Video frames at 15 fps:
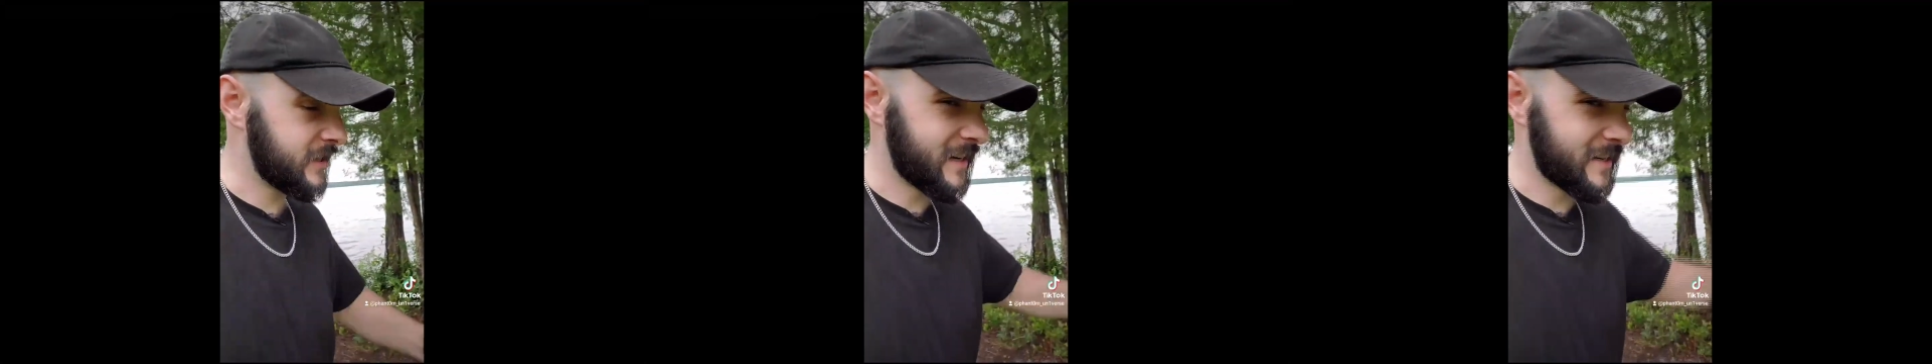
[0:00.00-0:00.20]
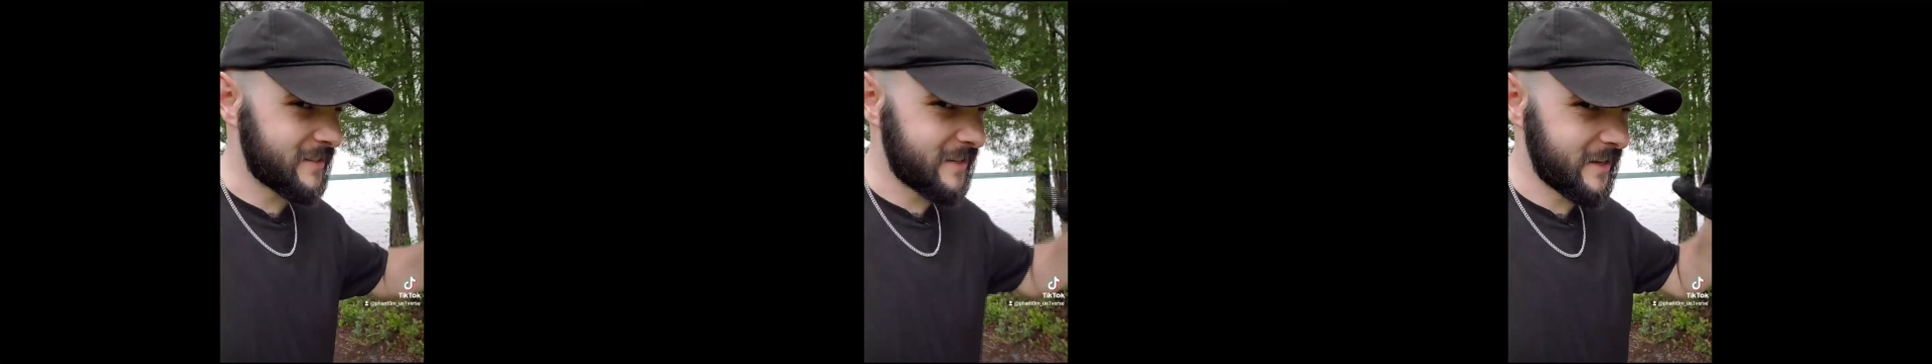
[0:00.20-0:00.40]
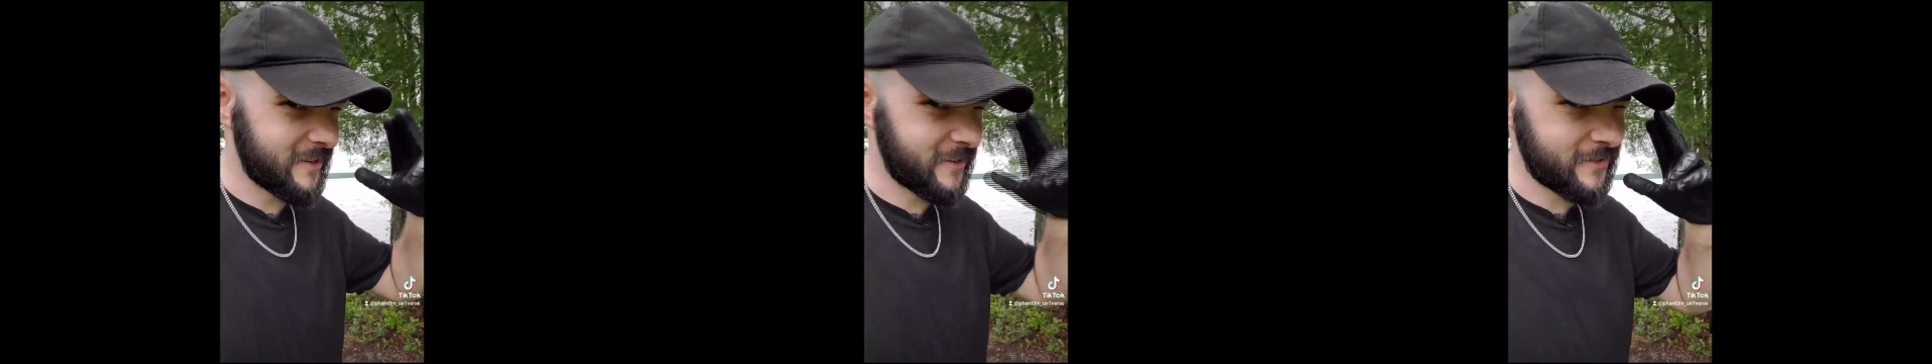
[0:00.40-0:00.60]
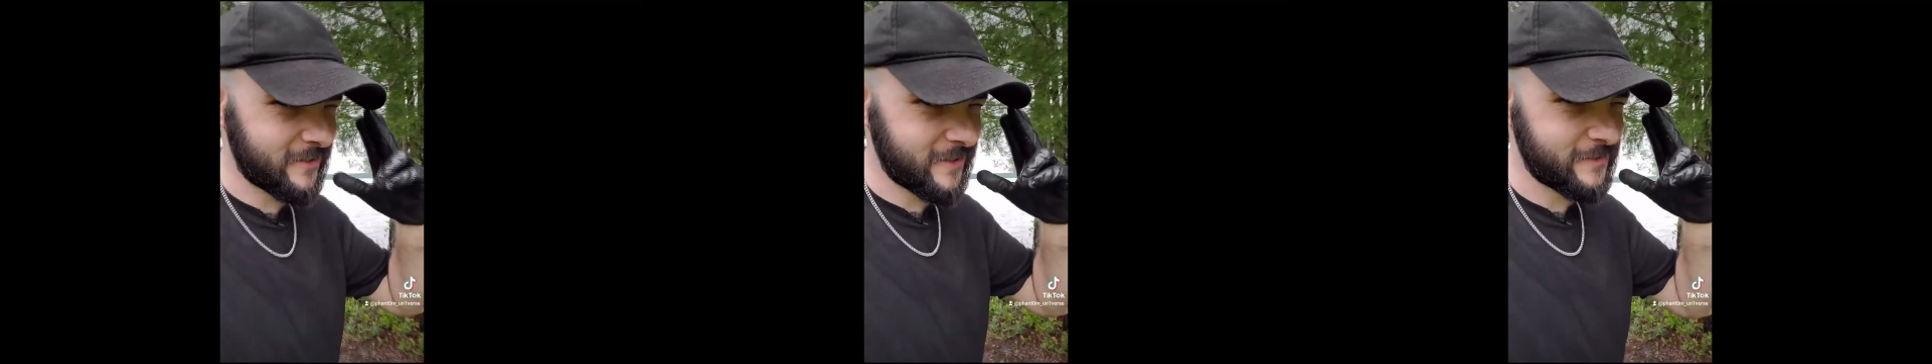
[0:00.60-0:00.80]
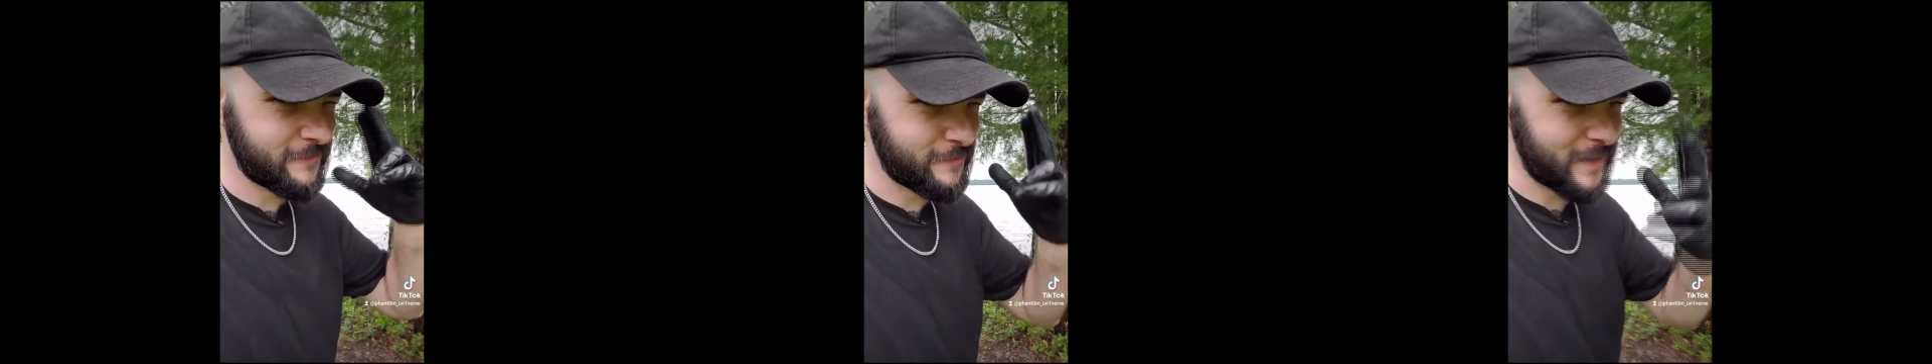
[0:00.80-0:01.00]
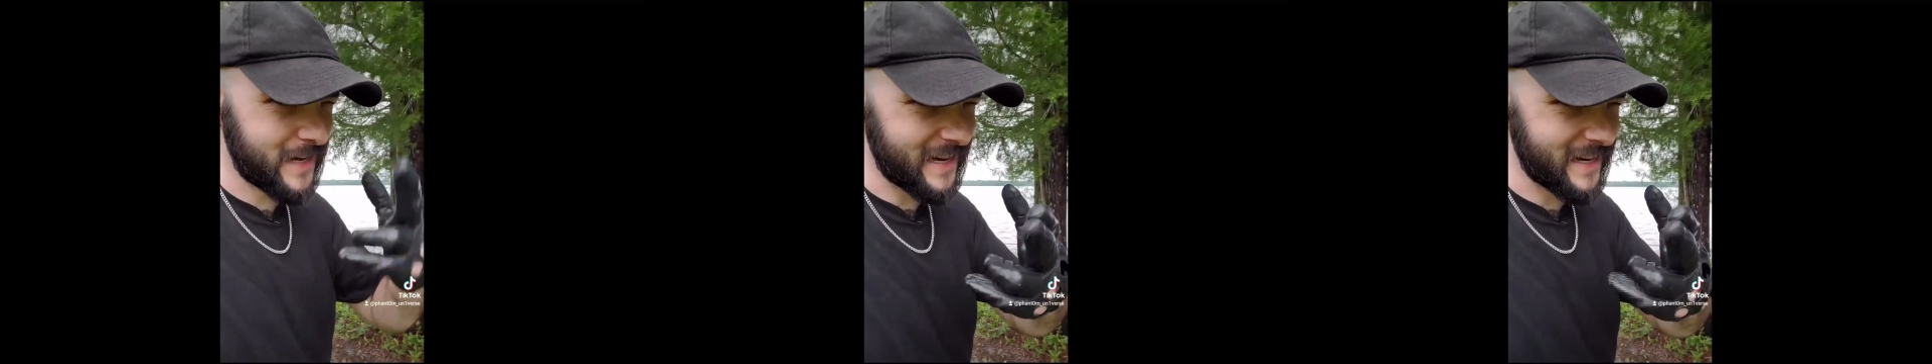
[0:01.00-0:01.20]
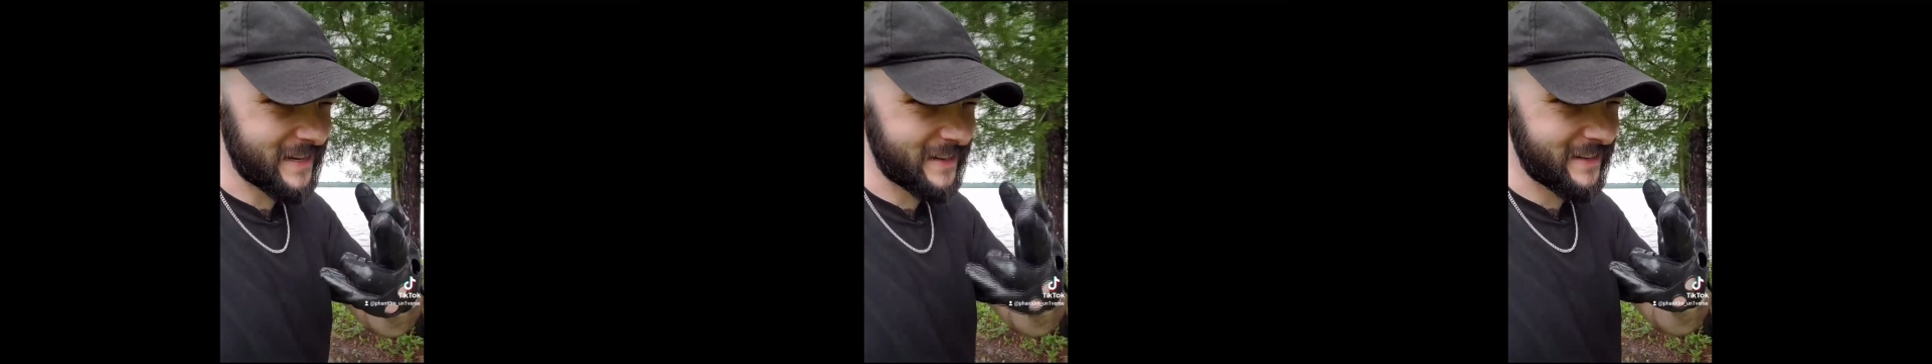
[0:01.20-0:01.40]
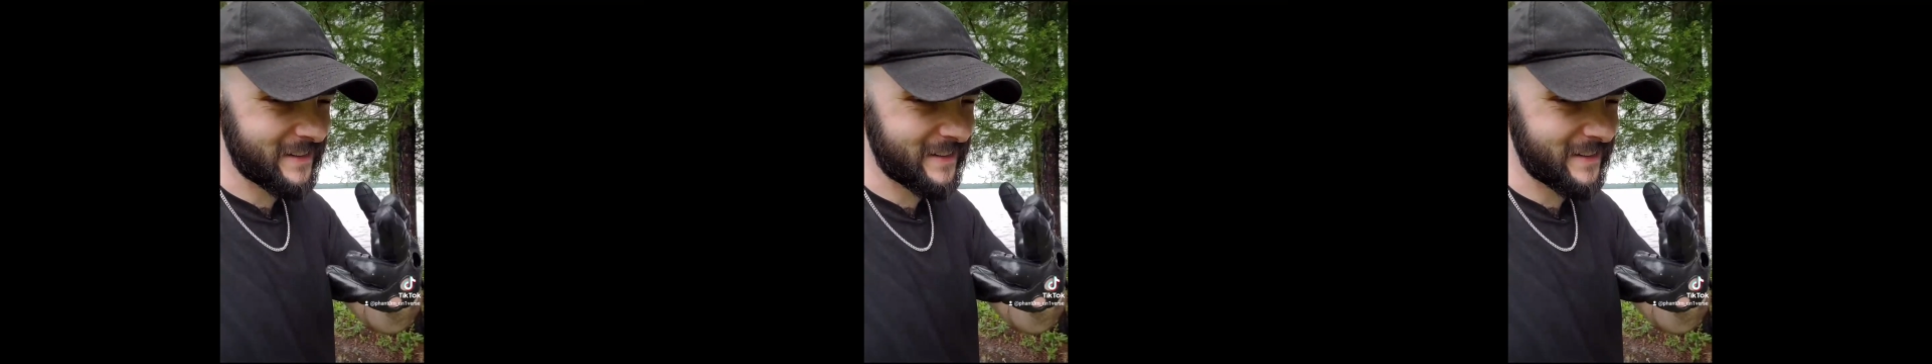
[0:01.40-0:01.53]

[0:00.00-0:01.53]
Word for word: and I'll see you guys later. Bye.